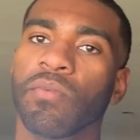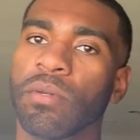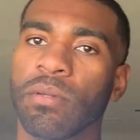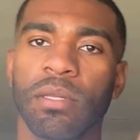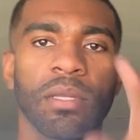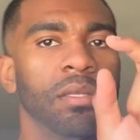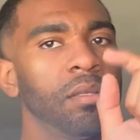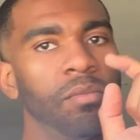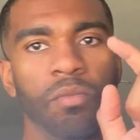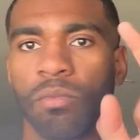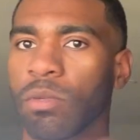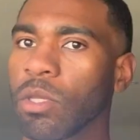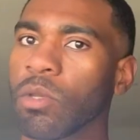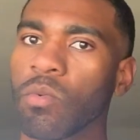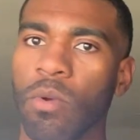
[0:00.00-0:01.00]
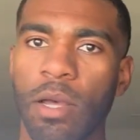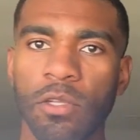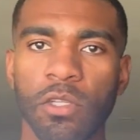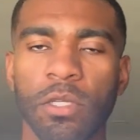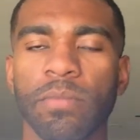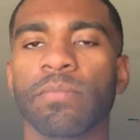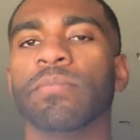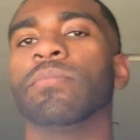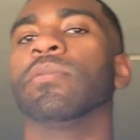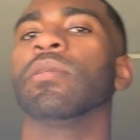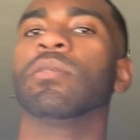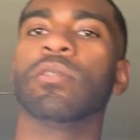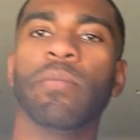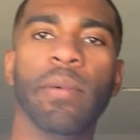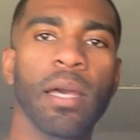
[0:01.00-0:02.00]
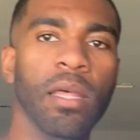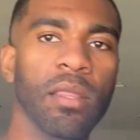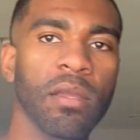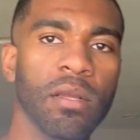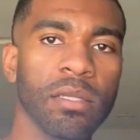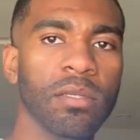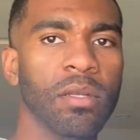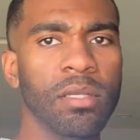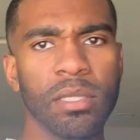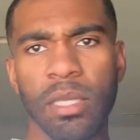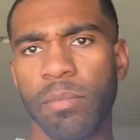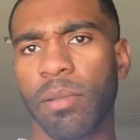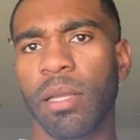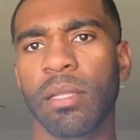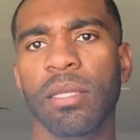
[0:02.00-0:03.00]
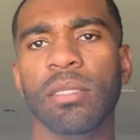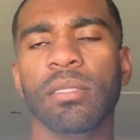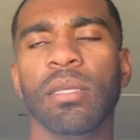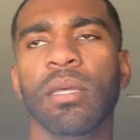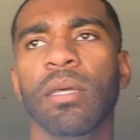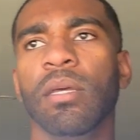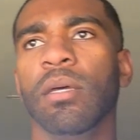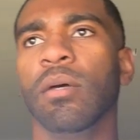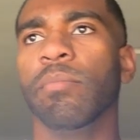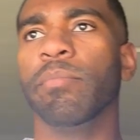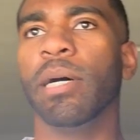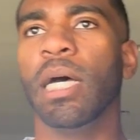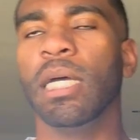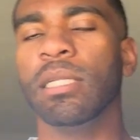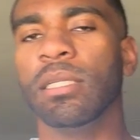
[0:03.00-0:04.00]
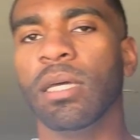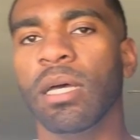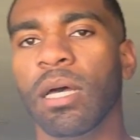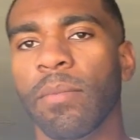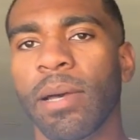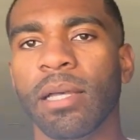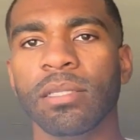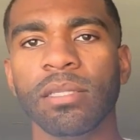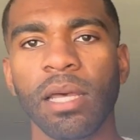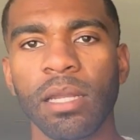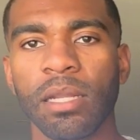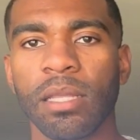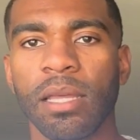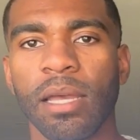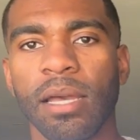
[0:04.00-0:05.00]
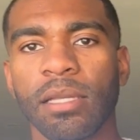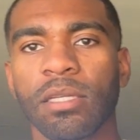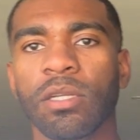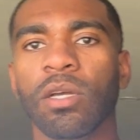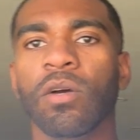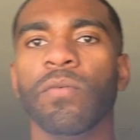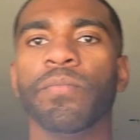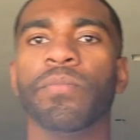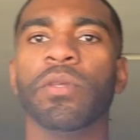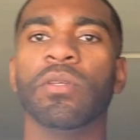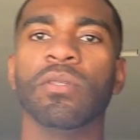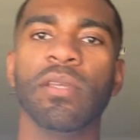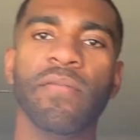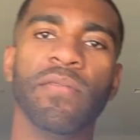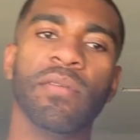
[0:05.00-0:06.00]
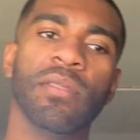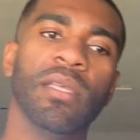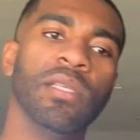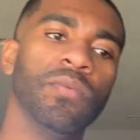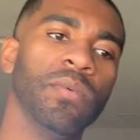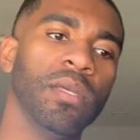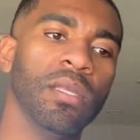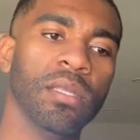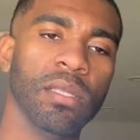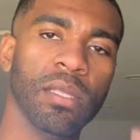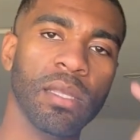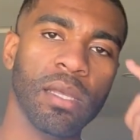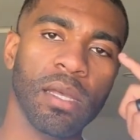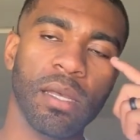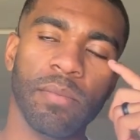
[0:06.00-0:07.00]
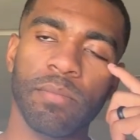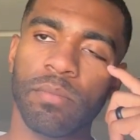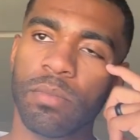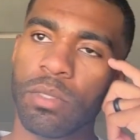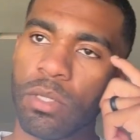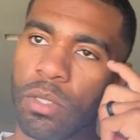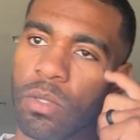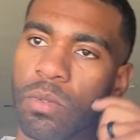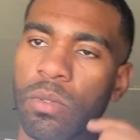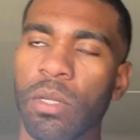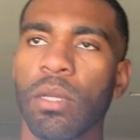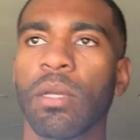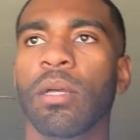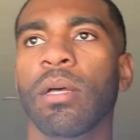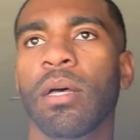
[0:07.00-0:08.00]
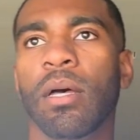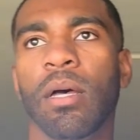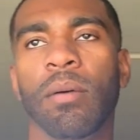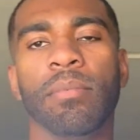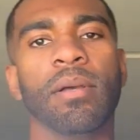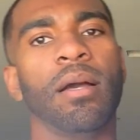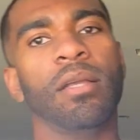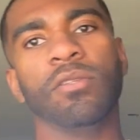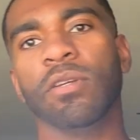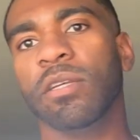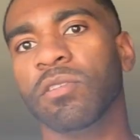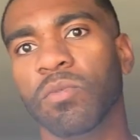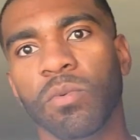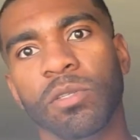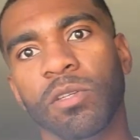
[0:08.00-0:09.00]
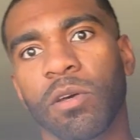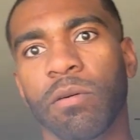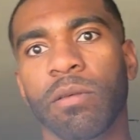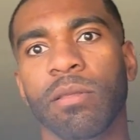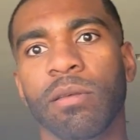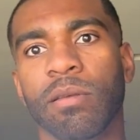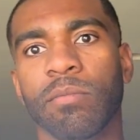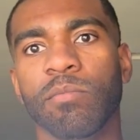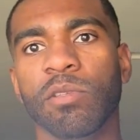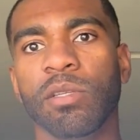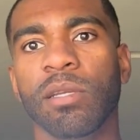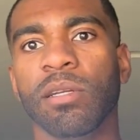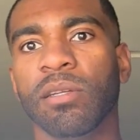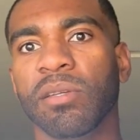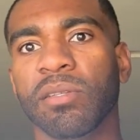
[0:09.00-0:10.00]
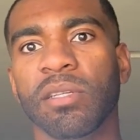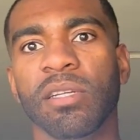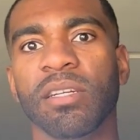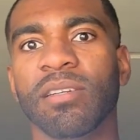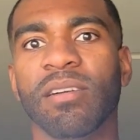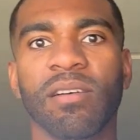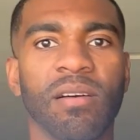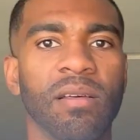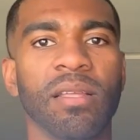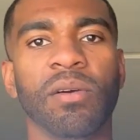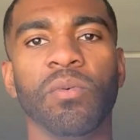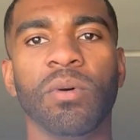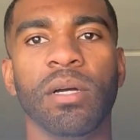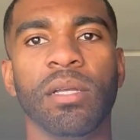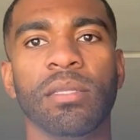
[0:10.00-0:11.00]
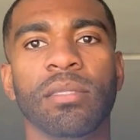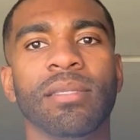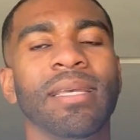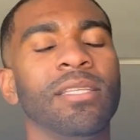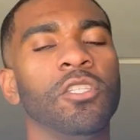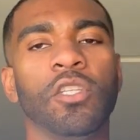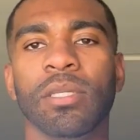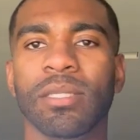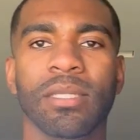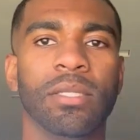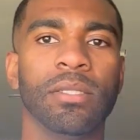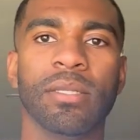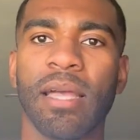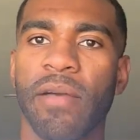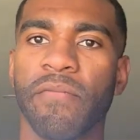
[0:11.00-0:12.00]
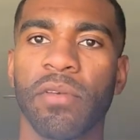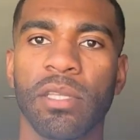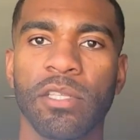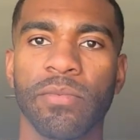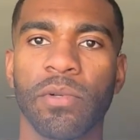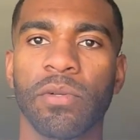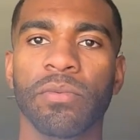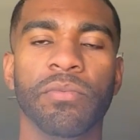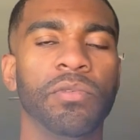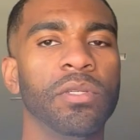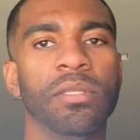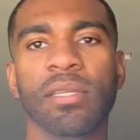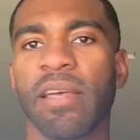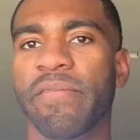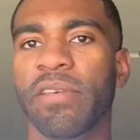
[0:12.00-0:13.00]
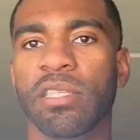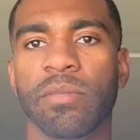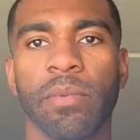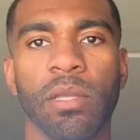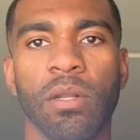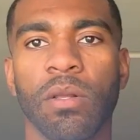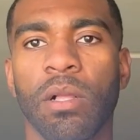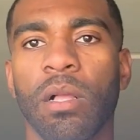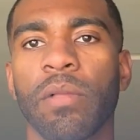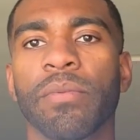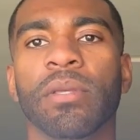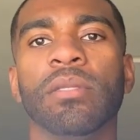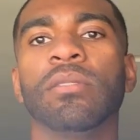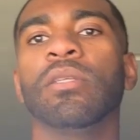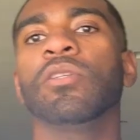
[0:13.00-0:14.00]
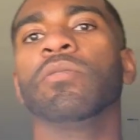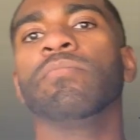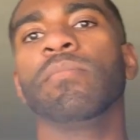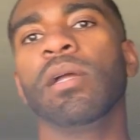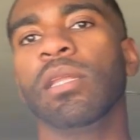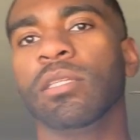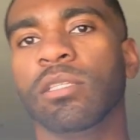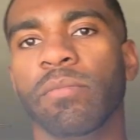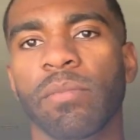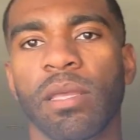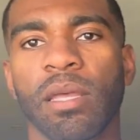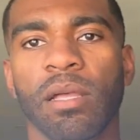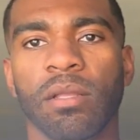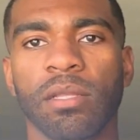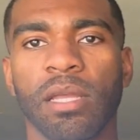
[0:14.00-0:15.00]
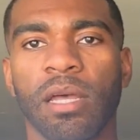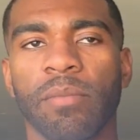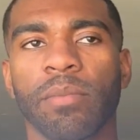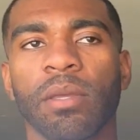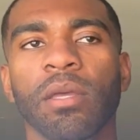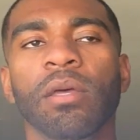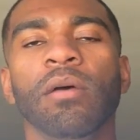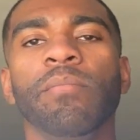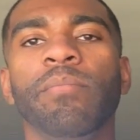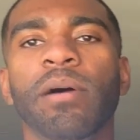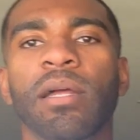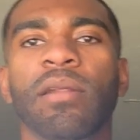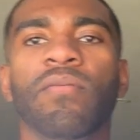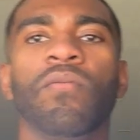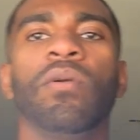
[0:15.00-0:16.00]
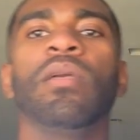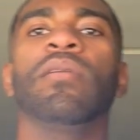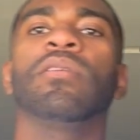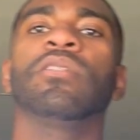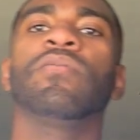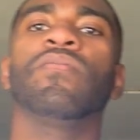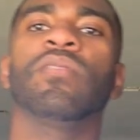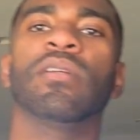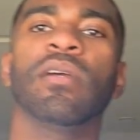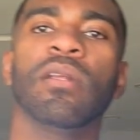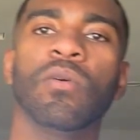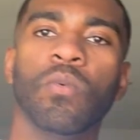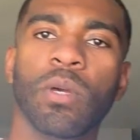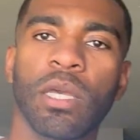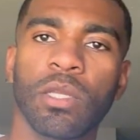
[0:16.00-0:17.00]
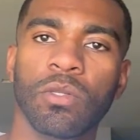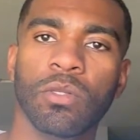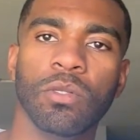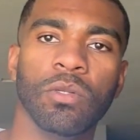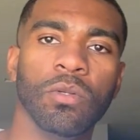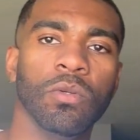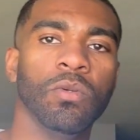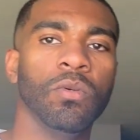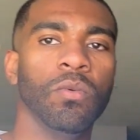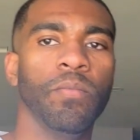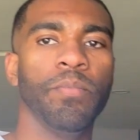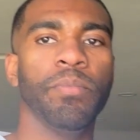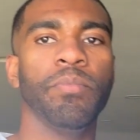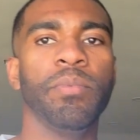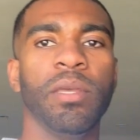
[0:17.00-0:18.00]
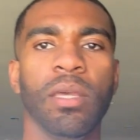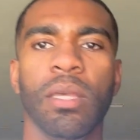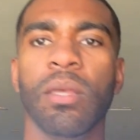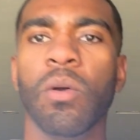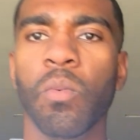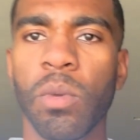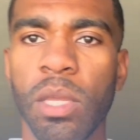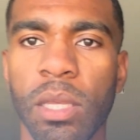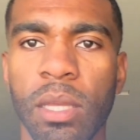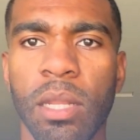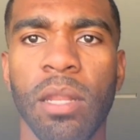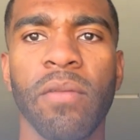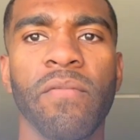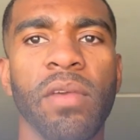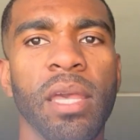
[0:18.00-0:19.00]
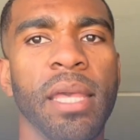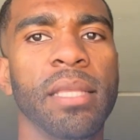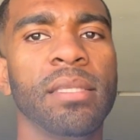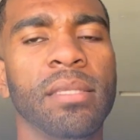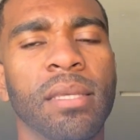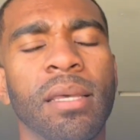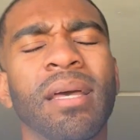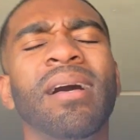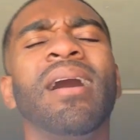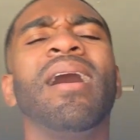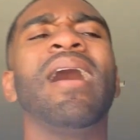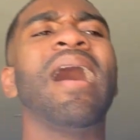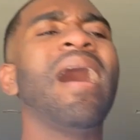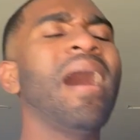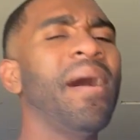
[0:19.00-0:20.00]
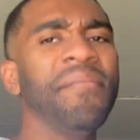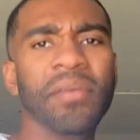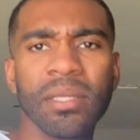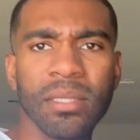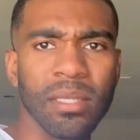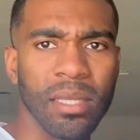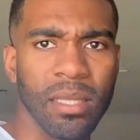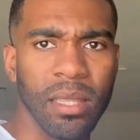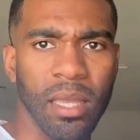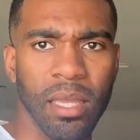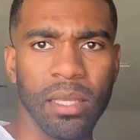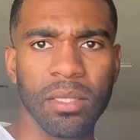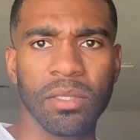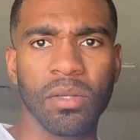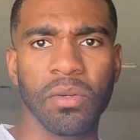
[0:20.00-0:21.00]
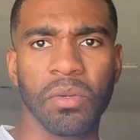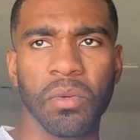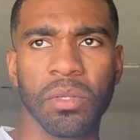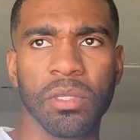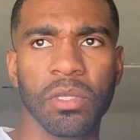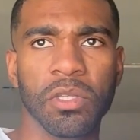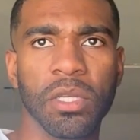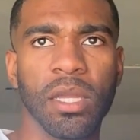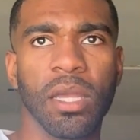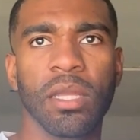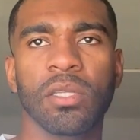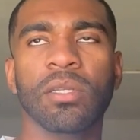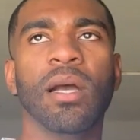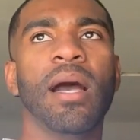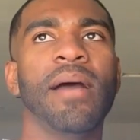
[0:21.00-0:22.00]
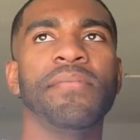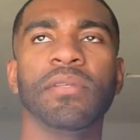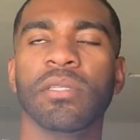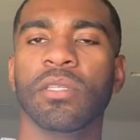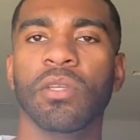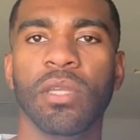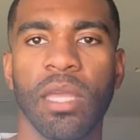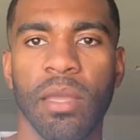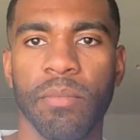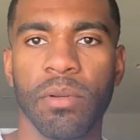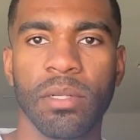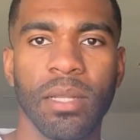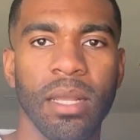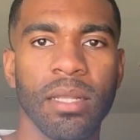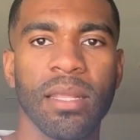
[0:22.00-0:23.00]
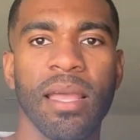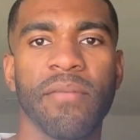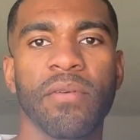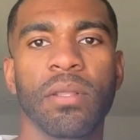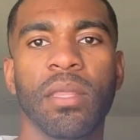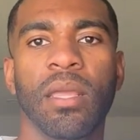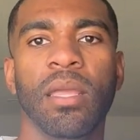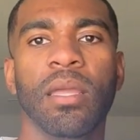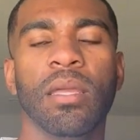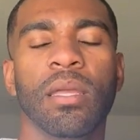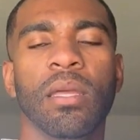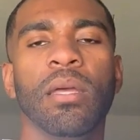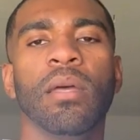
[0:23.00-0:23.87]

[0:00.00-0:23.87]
You can watch it. It's on the same playlist. But outside of that, there's definitely things we can do. Contractor wants all the materials here all at once. It's just not feasible. It's just not feasible at all, because then your money's gonna be held up. But if we can just figure out a way to be a week in advance, obviously things are going to change. Obviously you can't predict everything.